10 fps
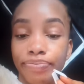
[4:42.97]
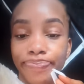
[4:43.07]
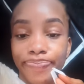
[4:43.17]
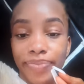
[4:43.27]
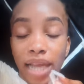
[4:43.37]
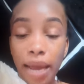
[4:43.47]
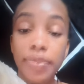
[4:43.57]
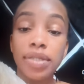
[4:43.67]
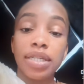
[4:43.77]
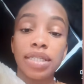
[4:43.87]
capital
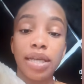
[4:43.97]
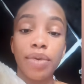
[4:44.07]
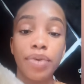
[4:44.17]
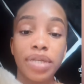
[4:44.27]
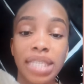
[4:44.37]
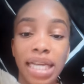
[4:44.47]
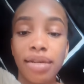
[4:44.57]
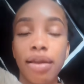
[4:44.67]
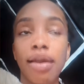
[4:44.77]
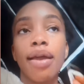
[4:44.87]
letter words are there.
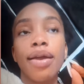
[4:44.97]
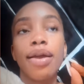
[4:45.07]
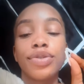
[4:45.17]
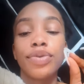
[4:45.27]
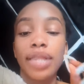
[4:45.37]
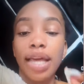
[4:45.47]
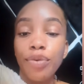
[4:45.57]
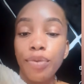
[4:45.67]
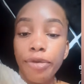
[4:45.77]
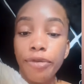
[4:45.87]
So that will be
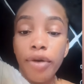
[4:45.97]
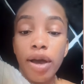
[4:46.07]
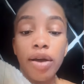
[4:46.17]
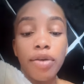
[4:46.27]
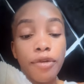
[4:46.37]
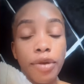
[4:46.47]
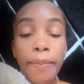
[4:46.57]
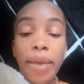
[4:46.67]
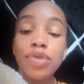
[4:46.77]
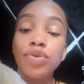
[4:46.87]
for account. For the
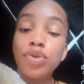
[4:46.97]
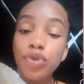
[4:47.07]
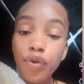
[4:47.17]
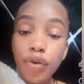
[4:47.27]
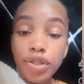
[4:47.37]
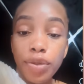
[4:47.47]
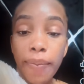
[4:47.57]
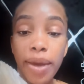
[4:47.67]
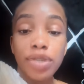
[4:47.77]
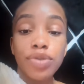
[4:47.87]
password, you create your
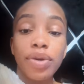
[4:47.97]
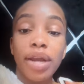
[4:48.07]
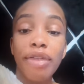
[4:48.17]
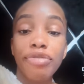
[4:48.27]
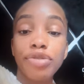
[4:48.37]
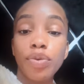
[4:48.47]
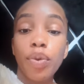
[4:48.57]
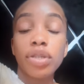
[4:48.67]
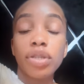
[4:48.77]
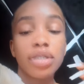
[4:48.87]
password. Afterwards,
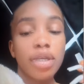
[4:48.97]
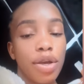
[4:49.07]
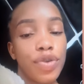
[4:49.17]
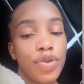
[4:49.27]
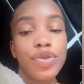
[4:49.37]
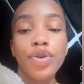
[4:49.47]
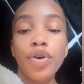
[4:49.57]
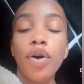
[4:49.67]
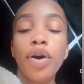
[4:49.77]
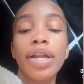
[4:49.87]
you go
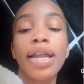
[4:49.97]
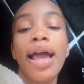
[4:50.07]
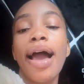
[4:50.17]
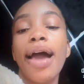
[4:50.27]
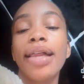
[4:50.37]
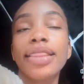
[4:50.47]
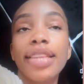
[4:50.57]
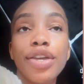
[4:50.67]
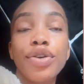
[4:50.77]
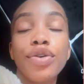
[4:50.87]
on, and then you're
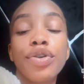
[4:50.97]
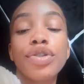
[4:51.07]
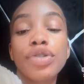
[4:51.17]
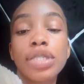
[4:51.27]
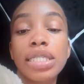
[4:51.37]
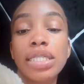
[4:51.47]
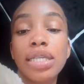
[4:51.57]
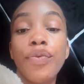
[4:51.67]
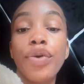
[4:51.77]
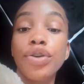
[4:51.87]
going to see where
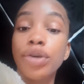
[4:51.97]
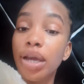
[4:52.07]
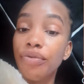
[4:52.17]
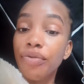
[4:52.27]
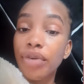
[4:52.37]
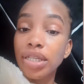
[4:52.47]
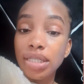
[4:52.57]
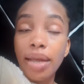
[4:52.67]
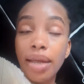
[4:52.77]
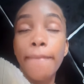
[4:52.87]
you can register.
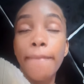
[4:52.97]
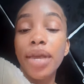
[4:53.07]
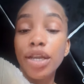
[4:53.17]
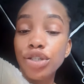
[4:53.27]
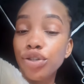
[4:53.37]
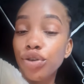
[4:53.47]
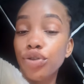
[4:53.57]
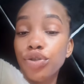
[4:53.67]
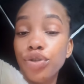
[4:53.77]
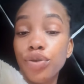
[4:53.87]
Make sure you